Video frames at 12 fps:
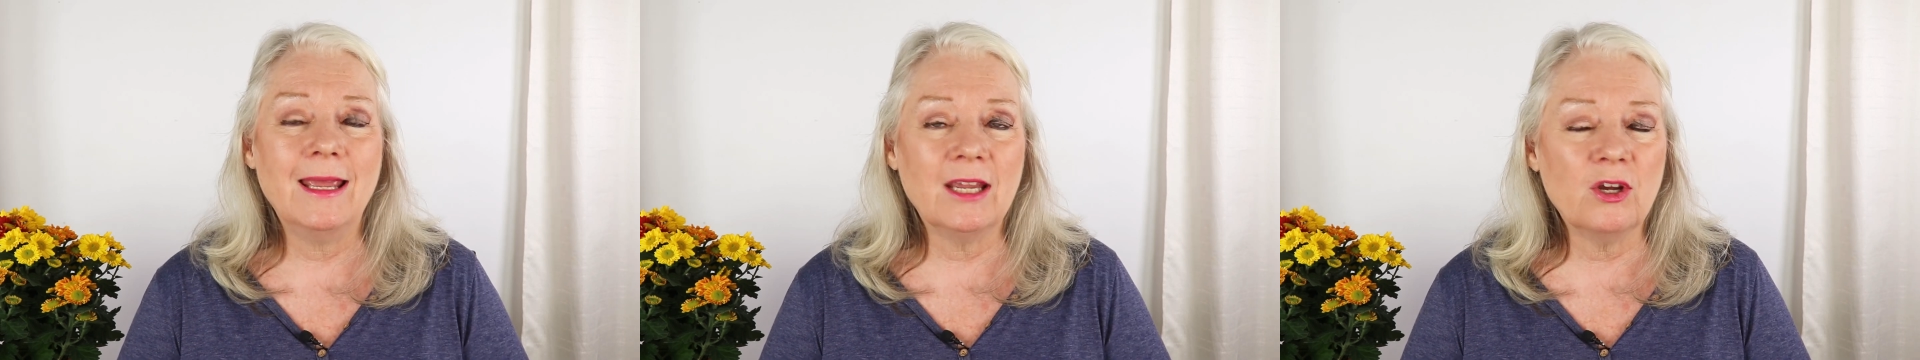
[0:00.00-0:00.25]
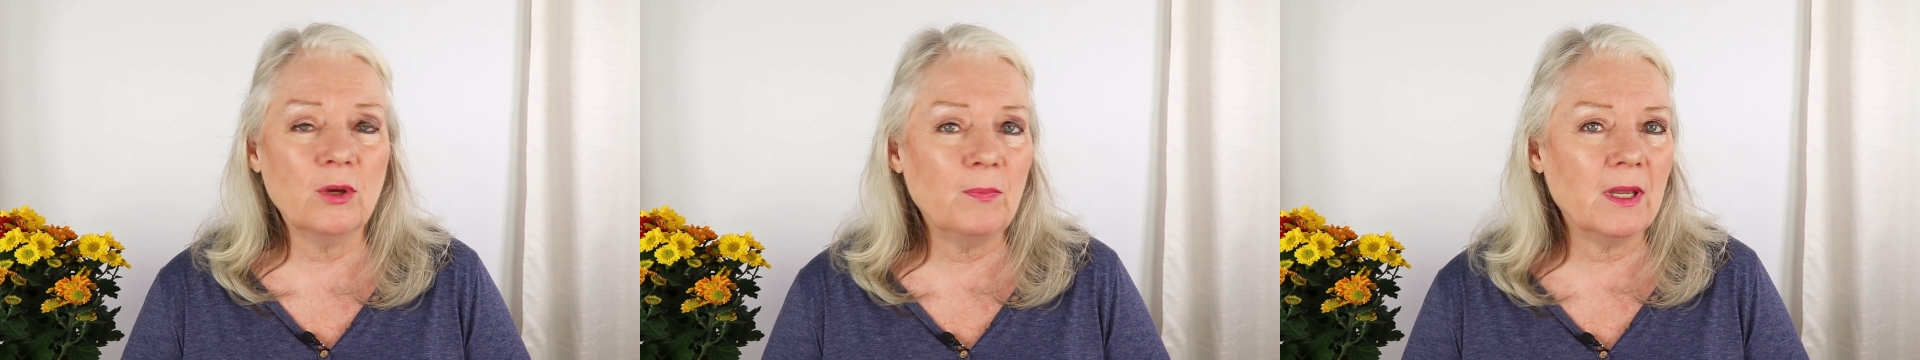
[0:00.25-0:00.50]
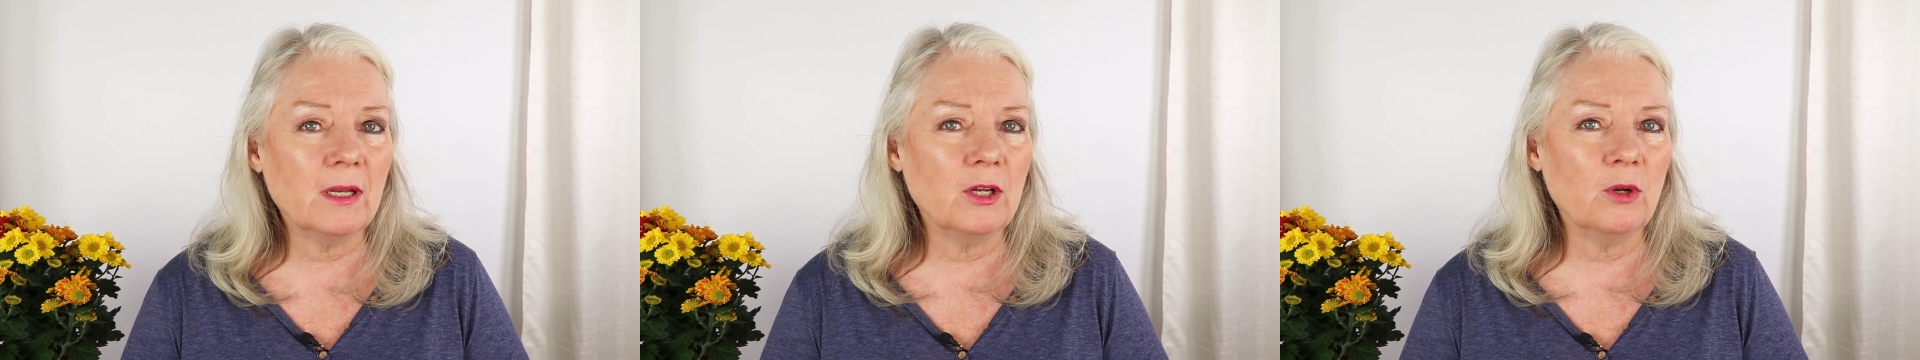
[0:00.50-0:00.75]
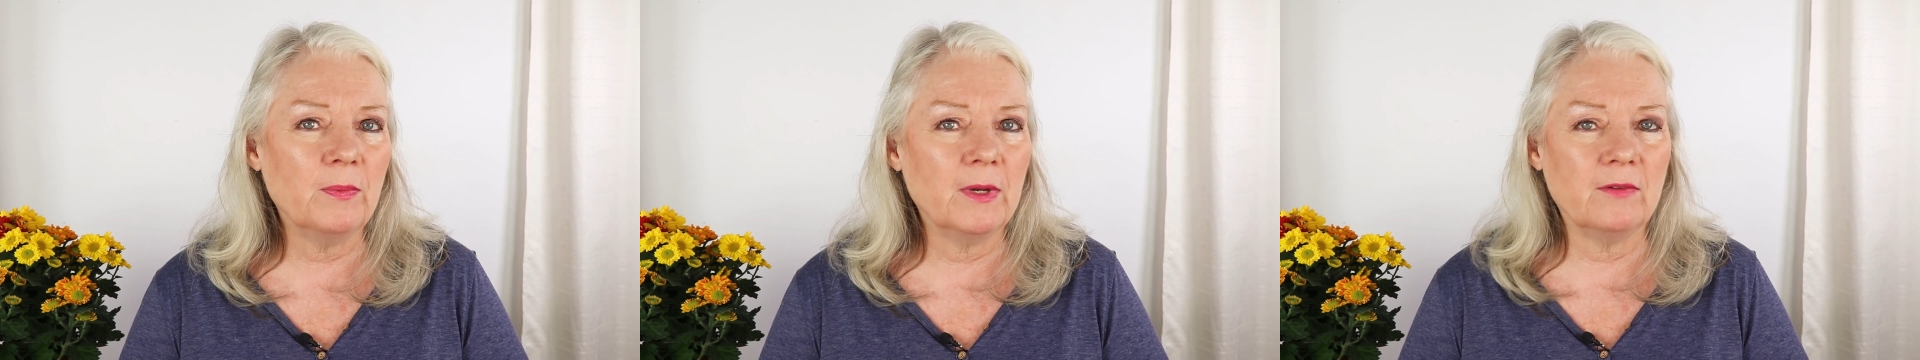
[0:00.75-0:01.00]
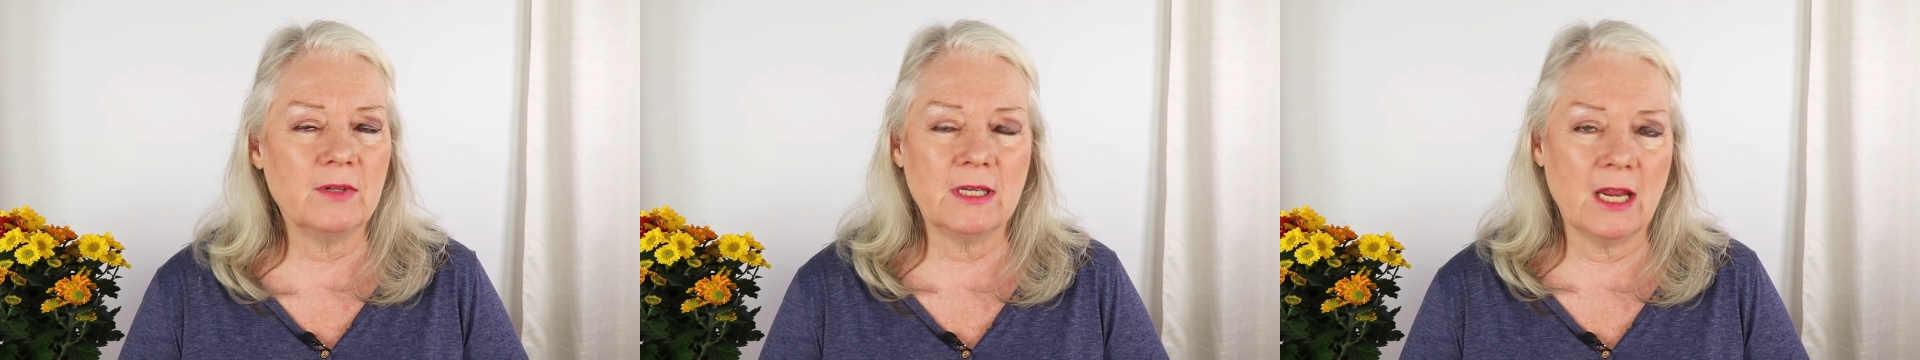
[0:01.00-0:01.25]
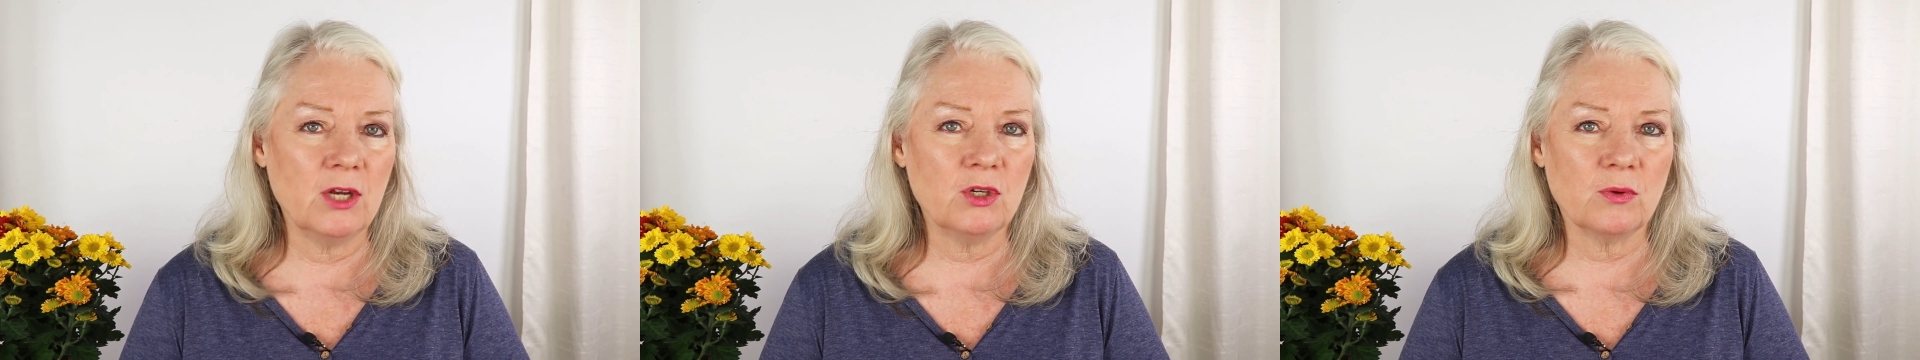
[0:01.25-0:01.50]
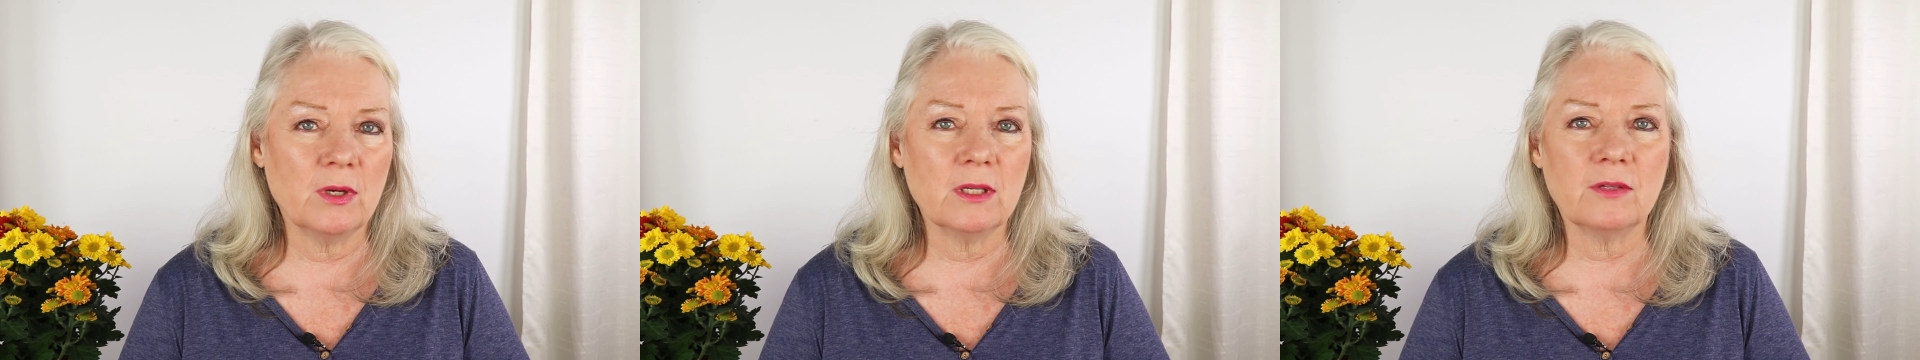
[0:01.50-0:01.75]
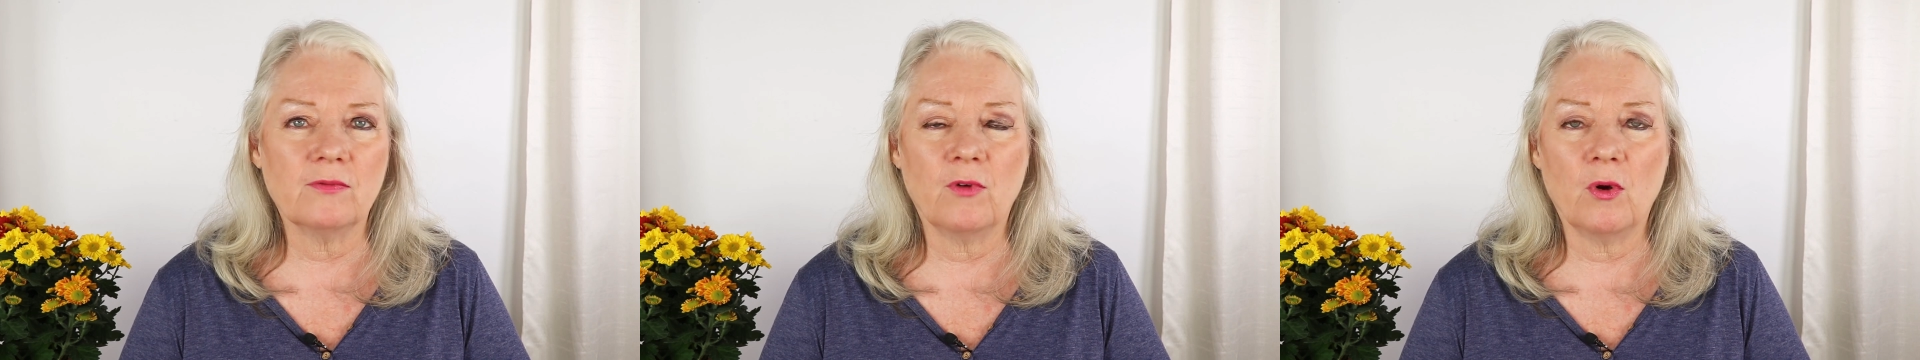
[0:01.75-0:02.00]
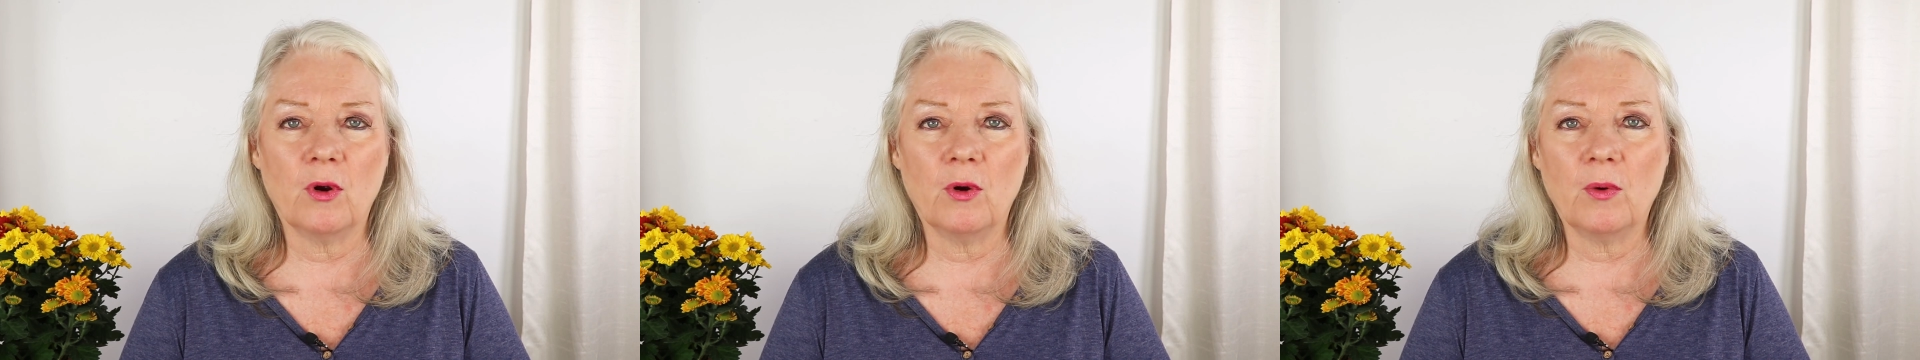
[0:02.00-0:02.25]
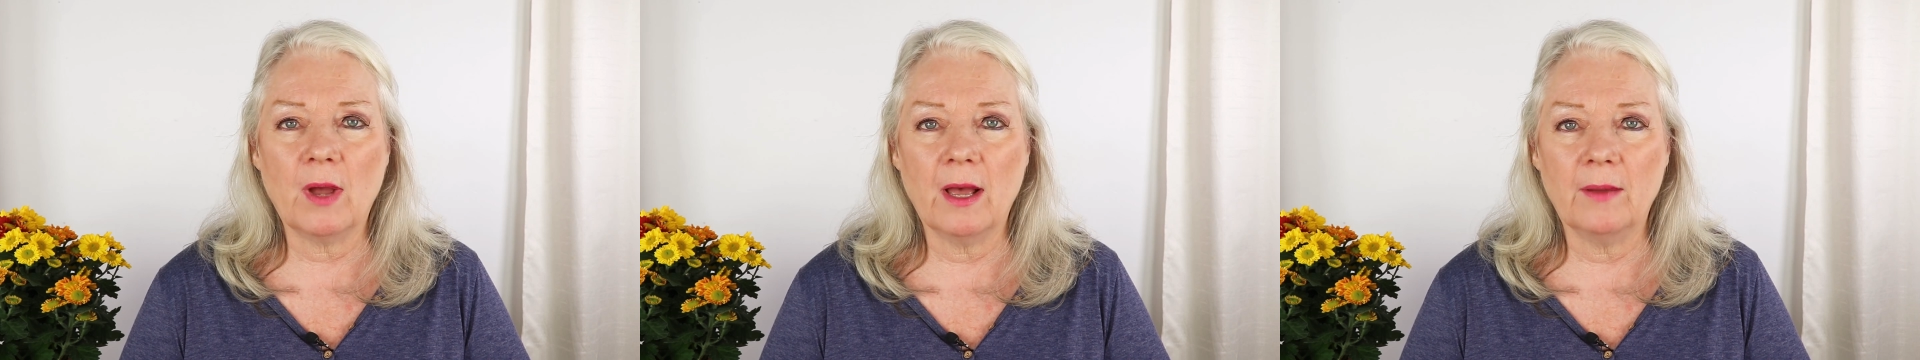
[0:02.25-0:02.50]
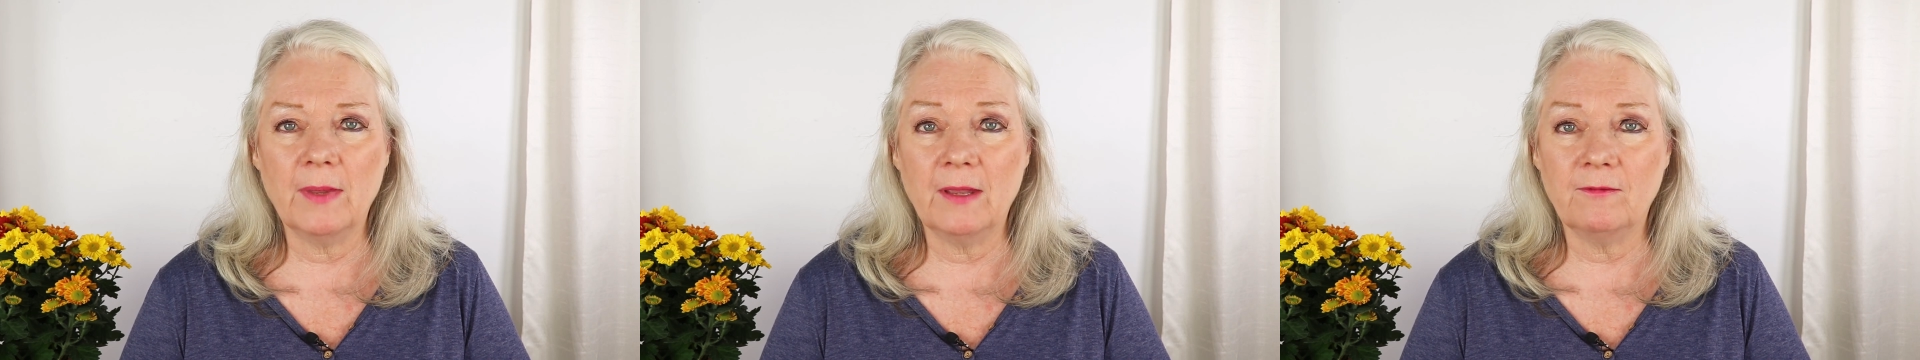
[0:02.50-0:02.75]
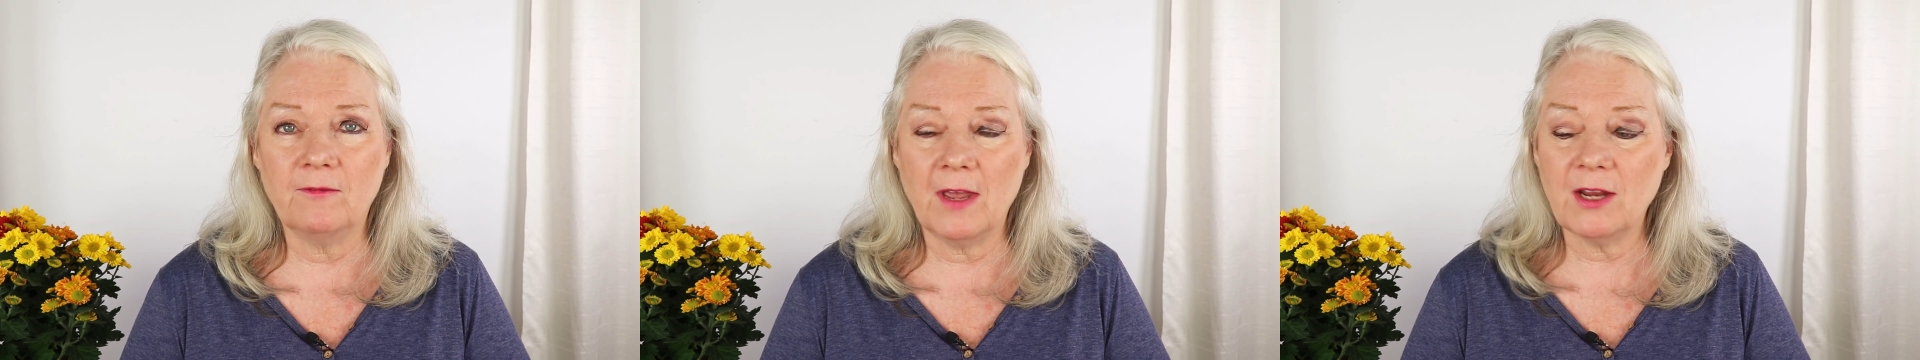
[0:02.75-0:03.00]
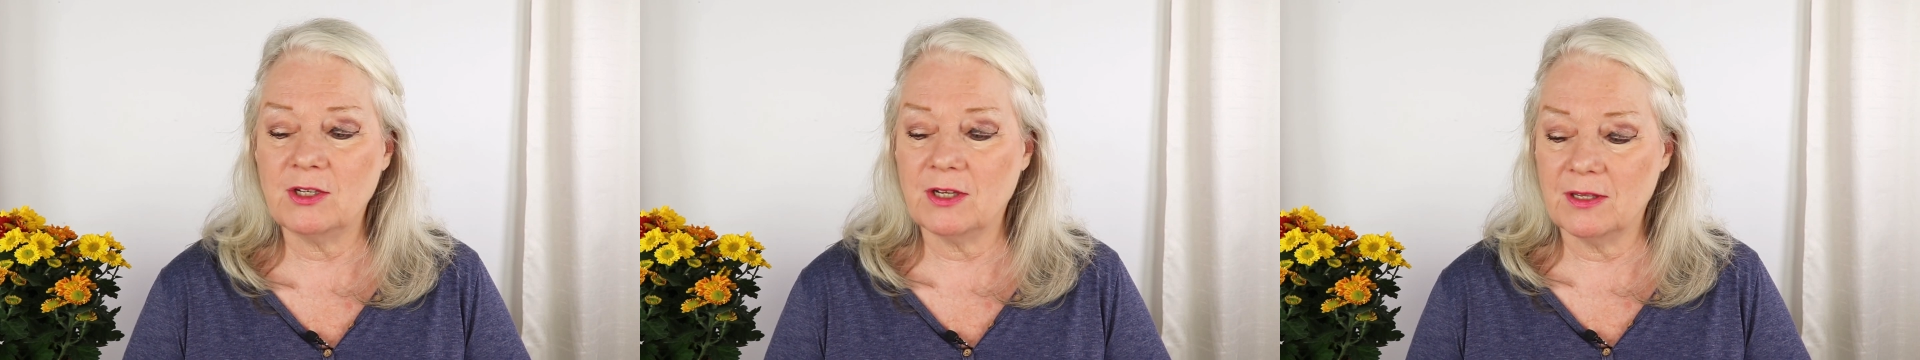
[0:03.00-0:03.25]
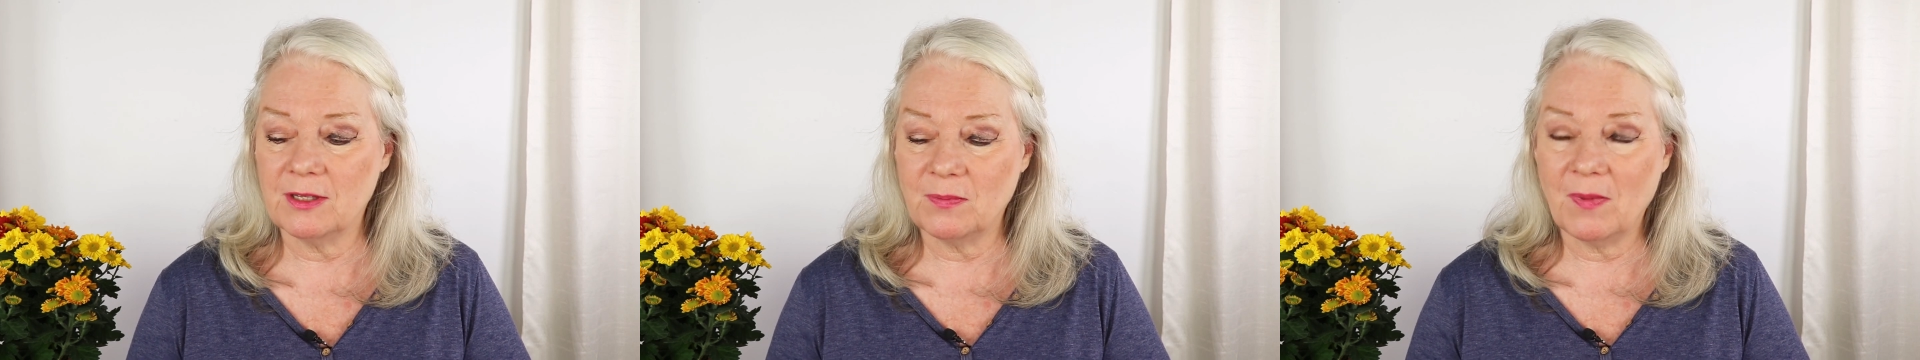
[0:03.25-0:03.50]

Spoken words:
it could be a little bit dangerous for infections,